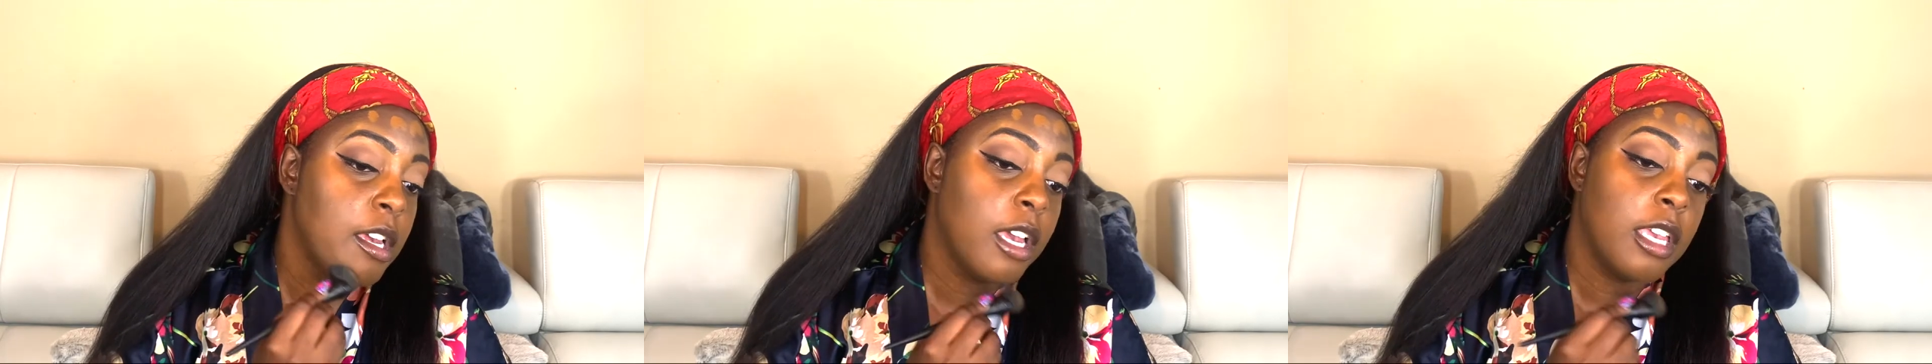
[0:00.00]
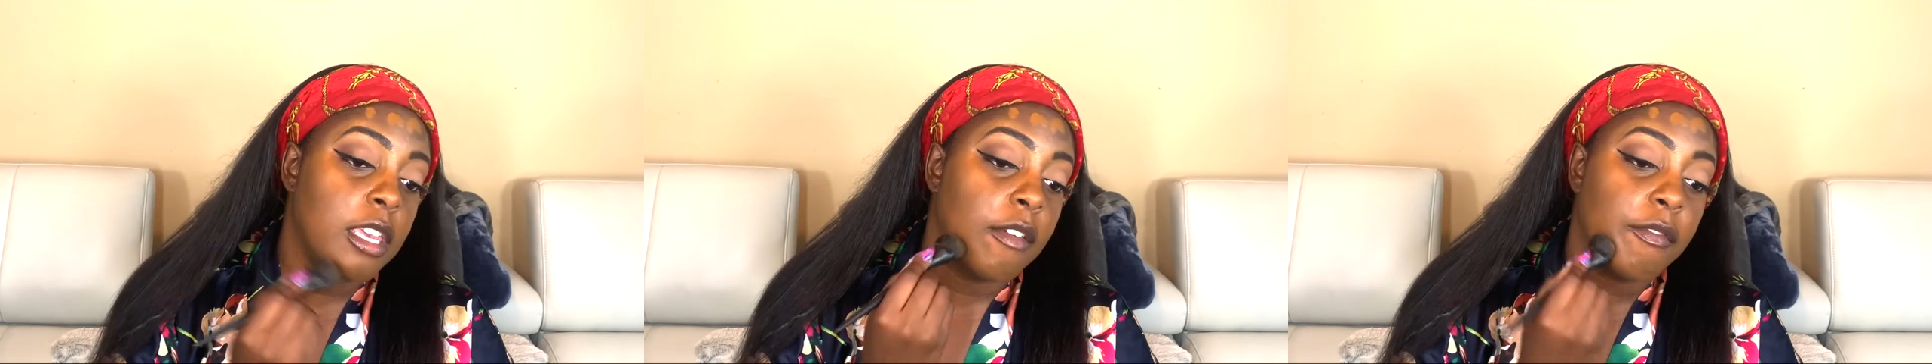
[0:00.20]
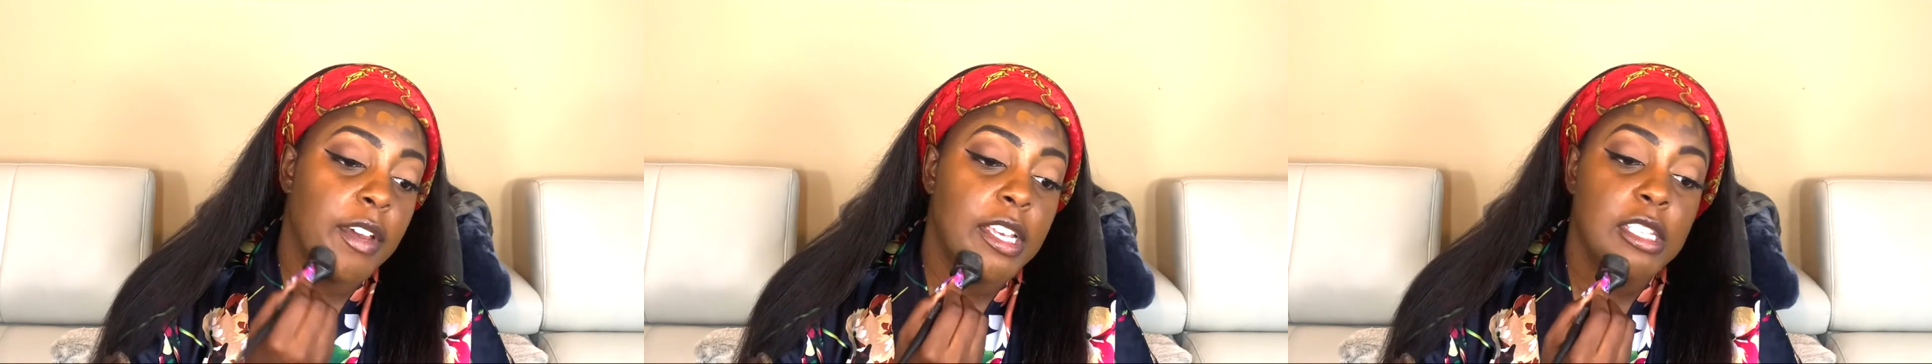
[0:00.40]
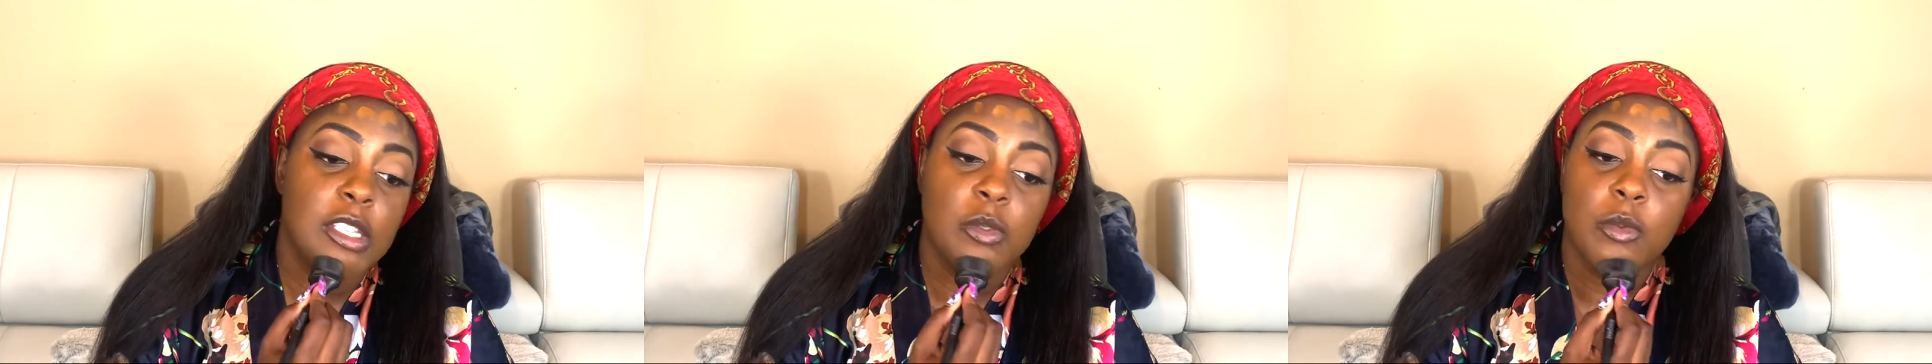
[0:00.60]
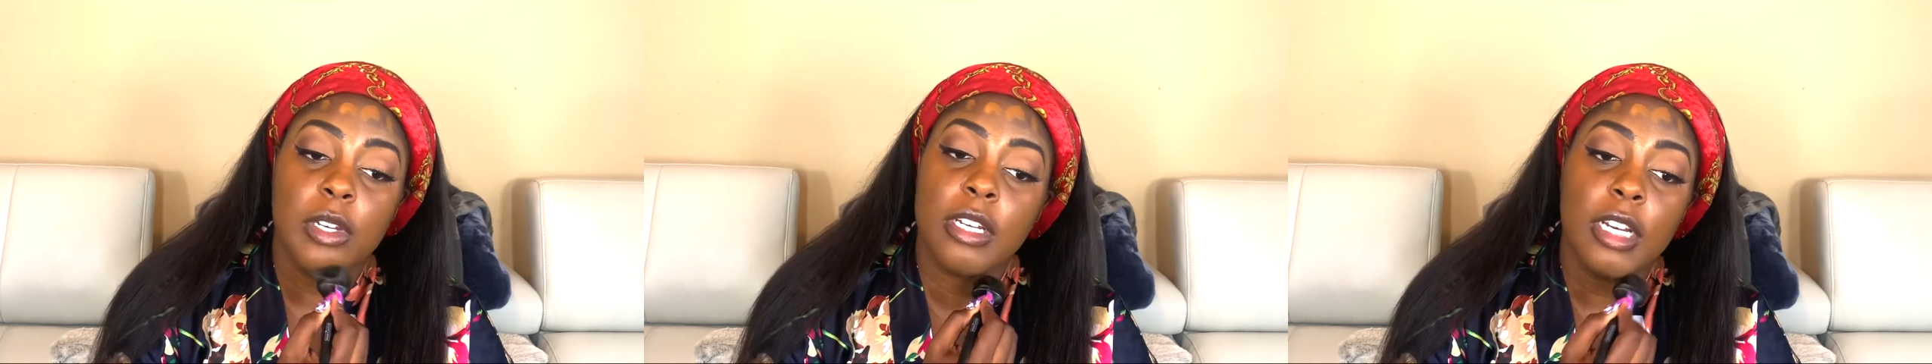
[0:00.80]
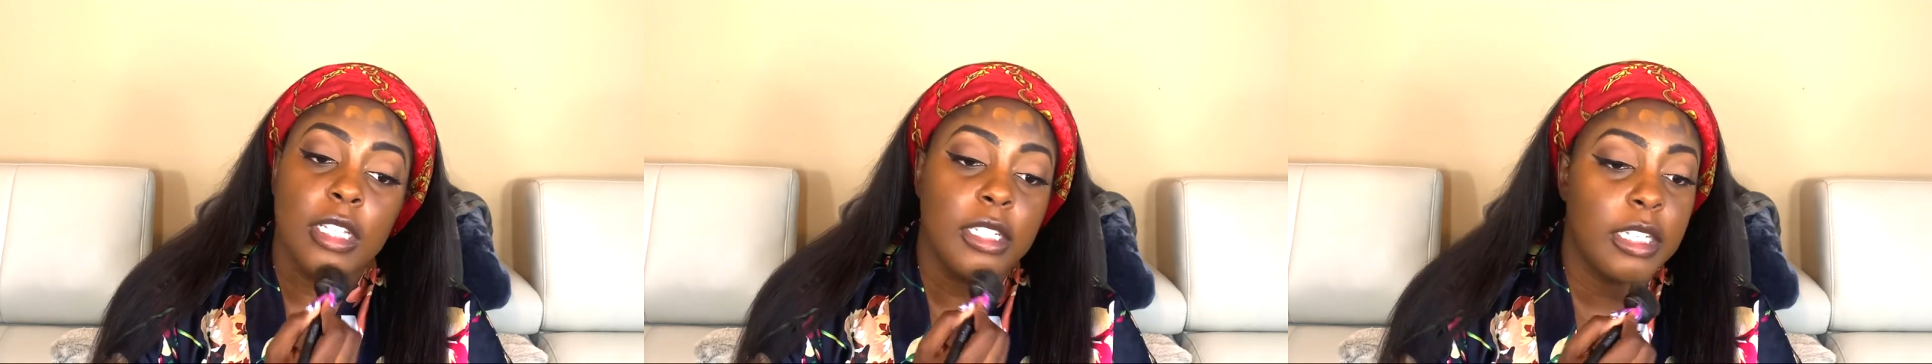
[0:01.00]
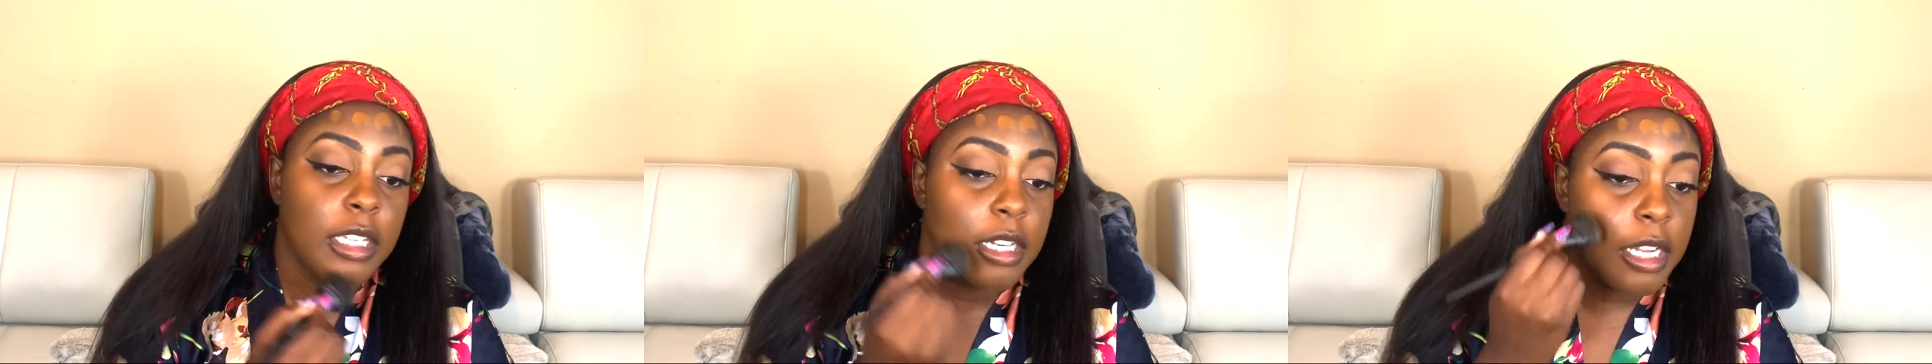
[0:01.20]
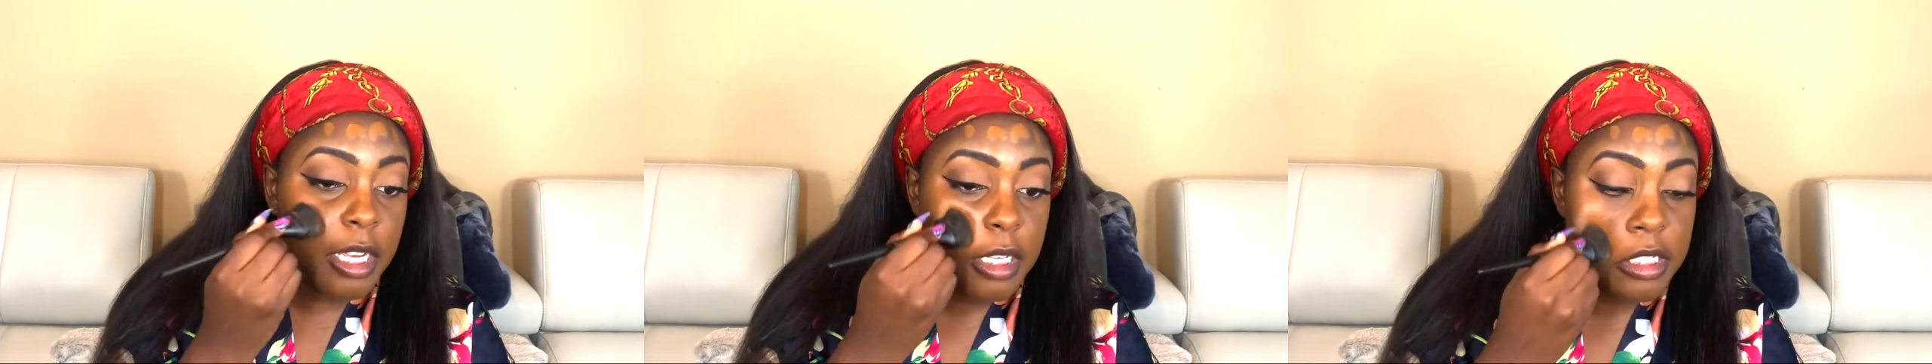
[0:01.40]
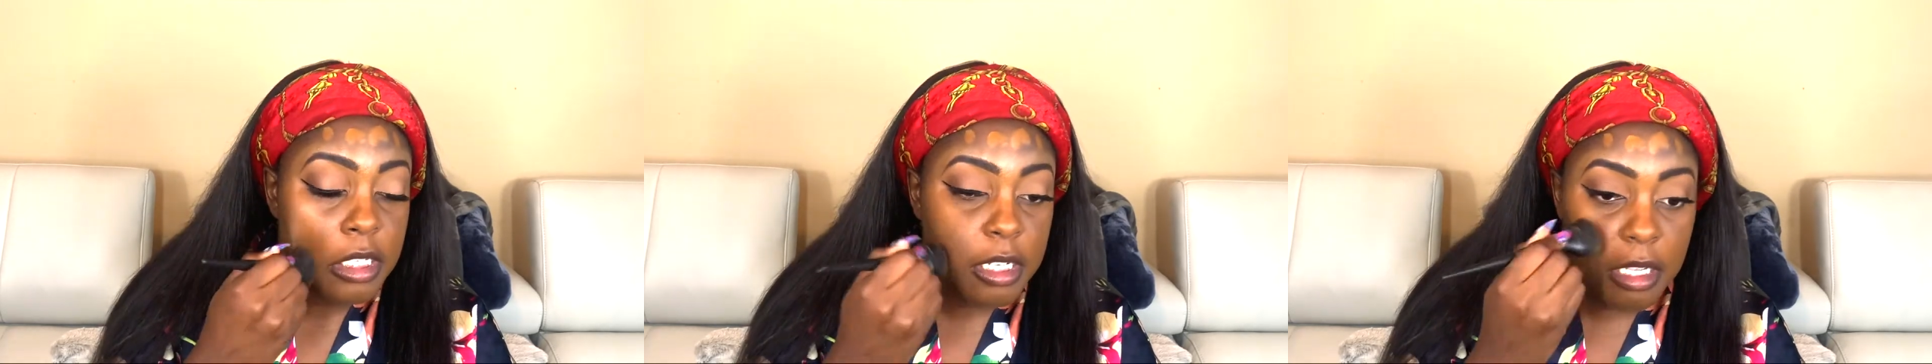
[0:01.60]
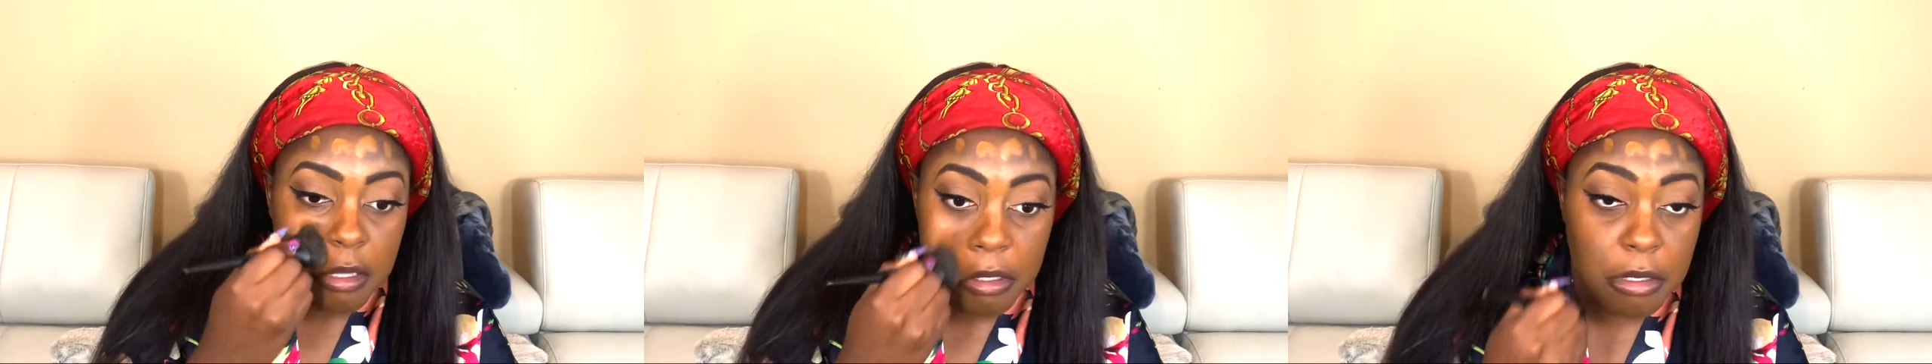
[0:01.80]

Your face is one color and your neck is another,